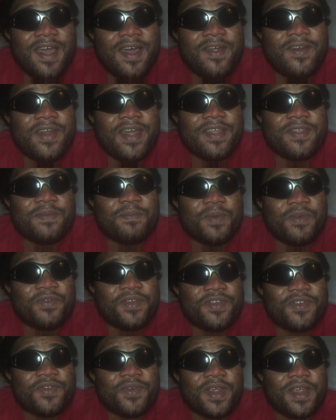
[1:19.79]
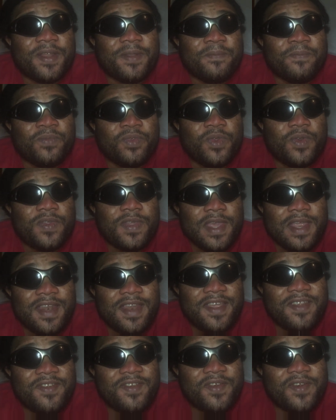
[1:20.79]
All right. Moving straight. You see,
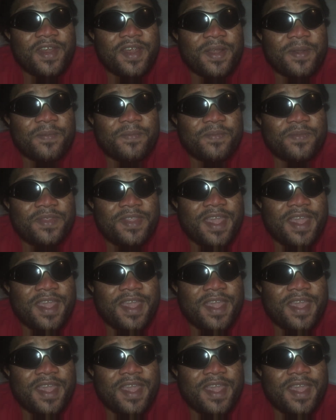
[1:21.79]
in Nigeria,